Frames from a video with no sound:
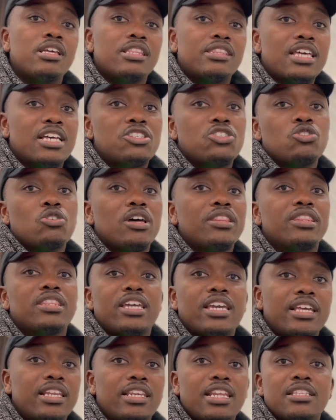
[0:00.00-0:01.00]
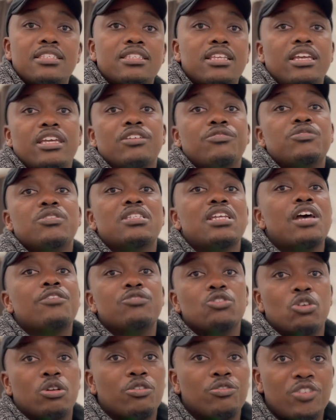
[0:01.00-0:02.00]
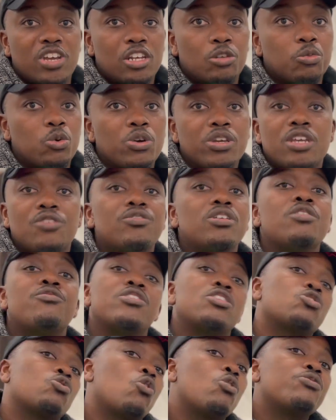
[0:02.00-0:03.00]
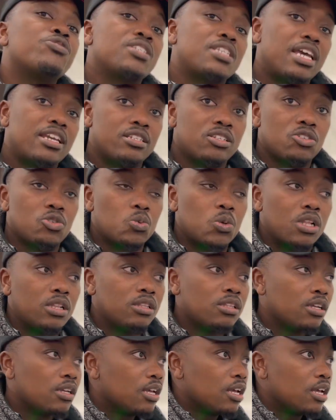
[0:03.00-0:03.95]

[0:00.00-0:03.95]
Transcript: that's not there, let's say if staff's not available, even if it's off-site as well.